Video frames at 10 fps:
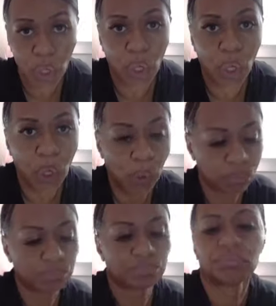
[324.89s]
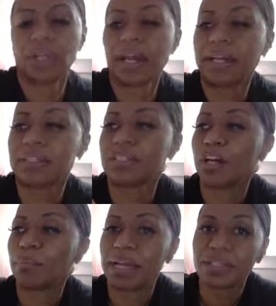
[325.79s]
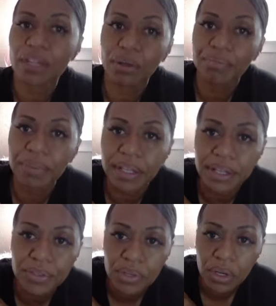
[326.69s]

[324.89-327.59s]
Oh, I had to tell myself this.